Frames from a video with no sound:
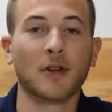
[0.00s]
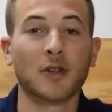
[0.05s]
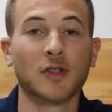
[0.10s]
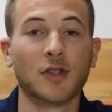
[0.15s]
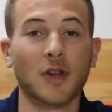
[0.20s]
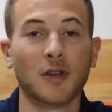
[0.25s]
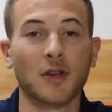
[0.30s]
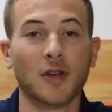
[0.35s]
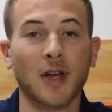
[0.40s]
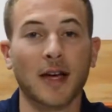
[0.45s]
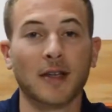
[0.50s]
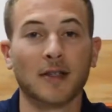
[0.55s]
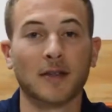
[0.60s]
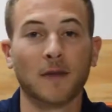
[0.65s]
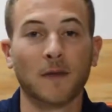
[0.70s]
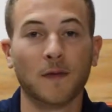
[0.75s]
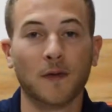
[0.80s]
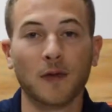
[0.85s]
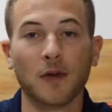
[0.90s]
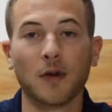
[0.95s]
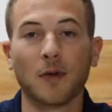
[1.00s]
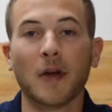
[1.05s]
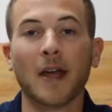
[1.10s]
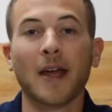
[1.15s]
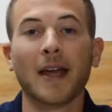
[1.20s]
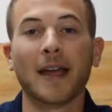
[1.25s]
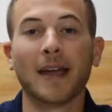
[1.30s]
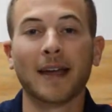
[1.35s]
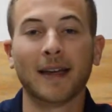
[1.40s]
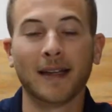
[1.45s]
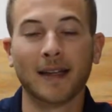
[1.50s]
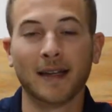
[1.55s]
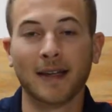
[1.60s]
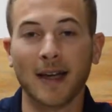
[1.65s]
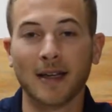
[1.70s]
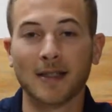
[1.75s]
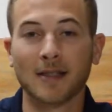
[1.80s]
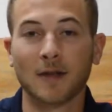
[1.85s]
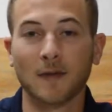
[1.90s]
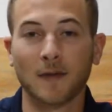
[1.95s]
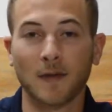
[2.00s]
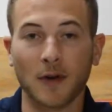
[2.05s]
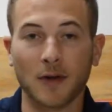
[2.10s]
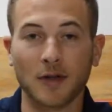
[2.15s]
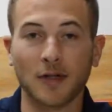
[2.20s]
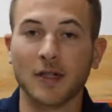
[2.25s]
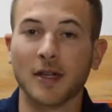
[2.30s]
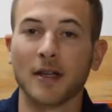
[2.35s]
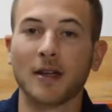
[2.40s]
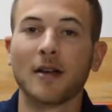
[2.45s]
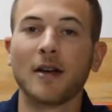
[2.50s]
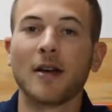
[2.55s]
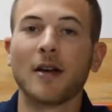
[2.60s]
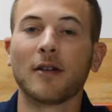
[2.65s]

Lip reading: to show you guys a few incandescent version